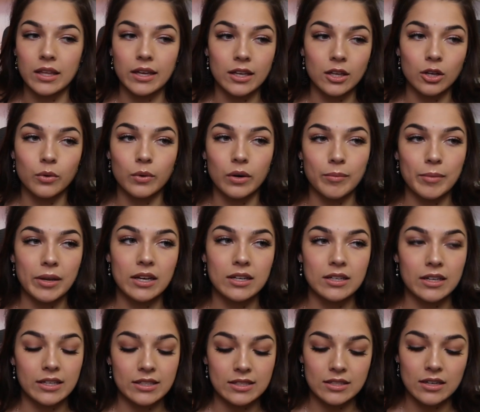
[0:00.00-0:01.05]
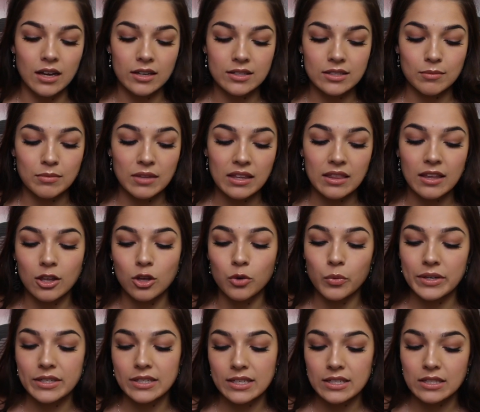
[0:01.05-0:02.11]
Like, you know what I mean? It's not something that you
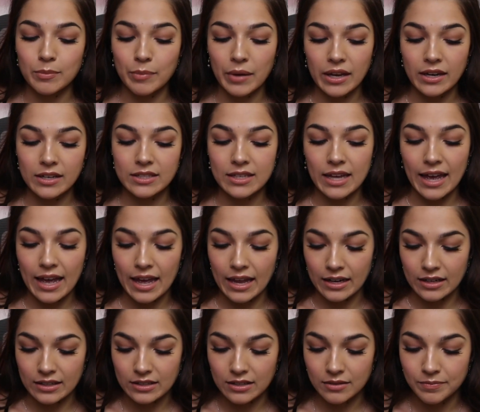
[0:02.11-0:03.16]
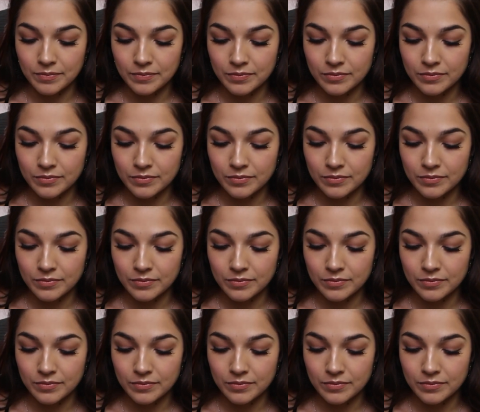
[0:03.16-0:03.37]
anticipated to end.